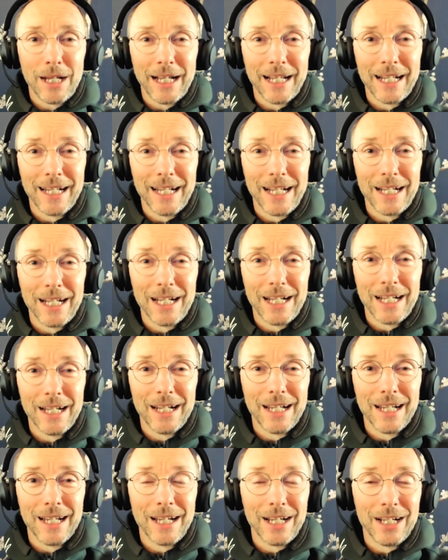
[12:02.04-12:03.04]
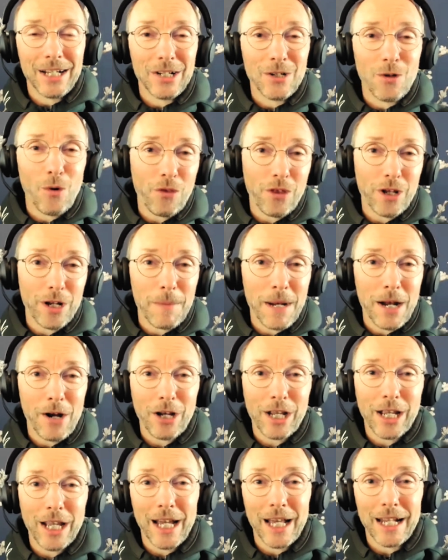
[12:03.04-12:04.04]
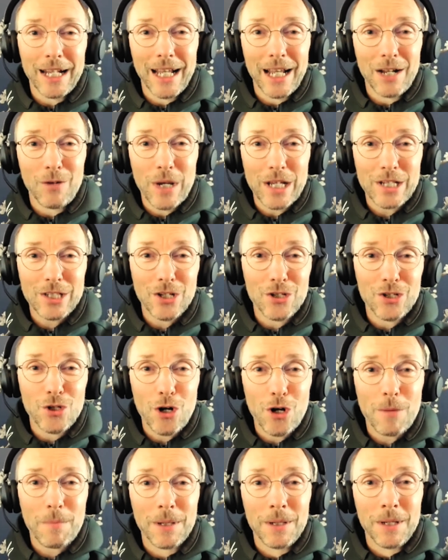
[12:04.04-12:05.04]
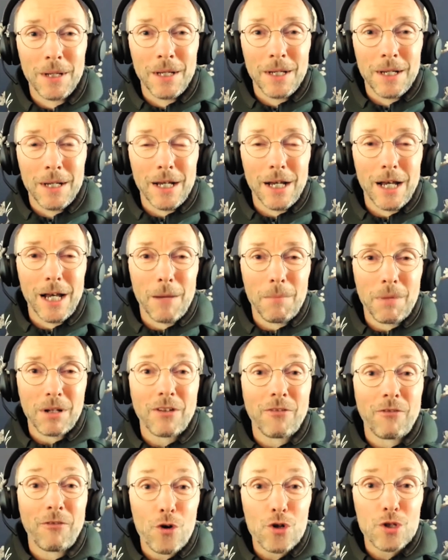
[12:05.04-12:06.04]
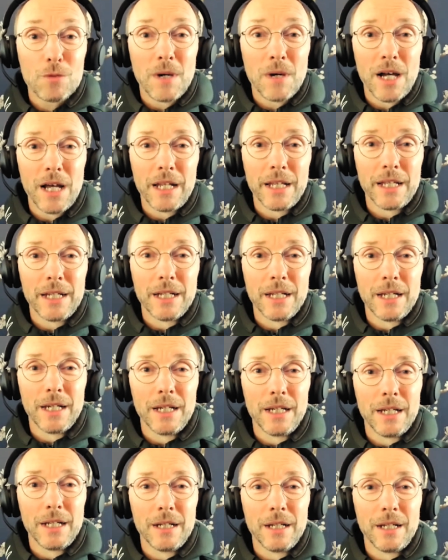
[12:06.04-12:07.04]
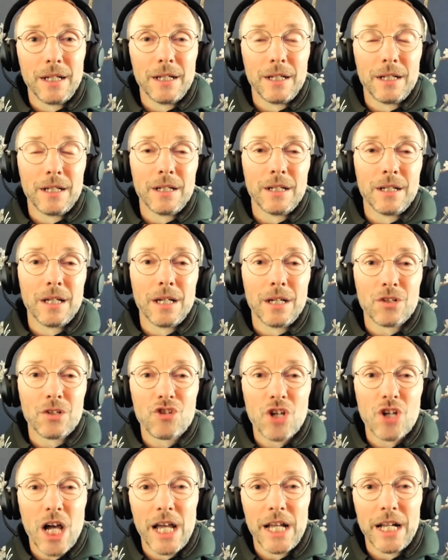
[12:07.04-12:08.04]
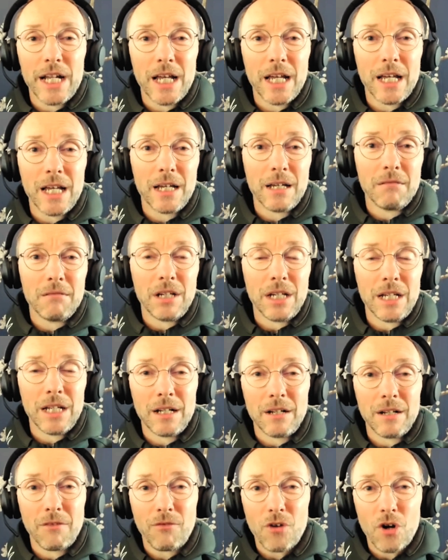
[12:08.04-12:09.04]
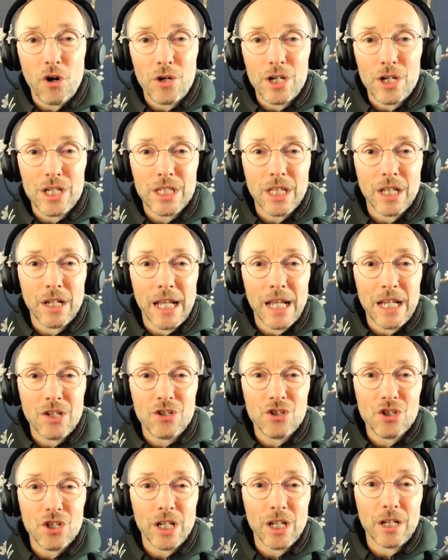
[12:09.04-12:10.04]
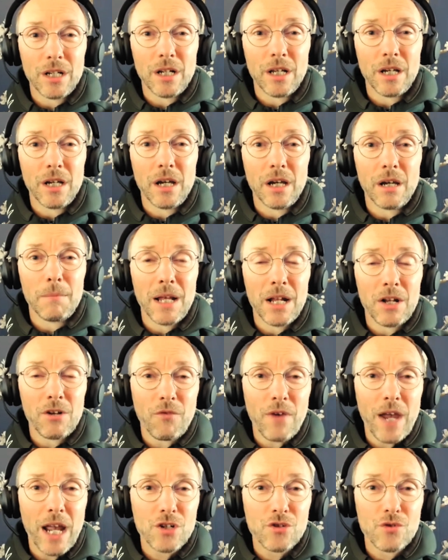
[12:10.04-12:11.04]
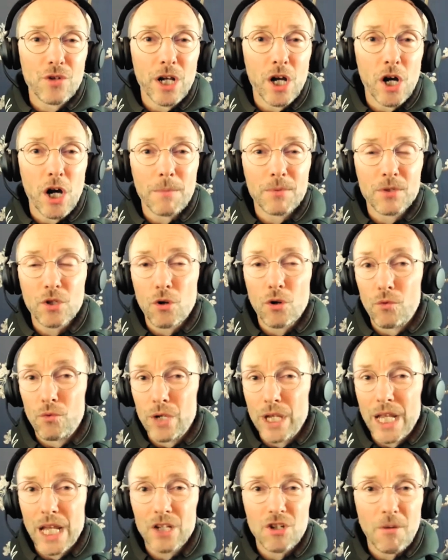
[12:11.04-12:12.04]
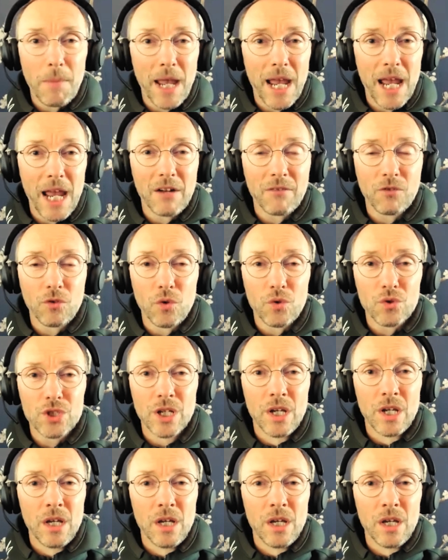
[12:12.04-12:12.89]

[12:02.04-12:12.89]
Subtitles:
in Northern America and Western Europe. But the first mile in China, in Far Eastern Asian manufacturing hubs, Korea, Japan, of course,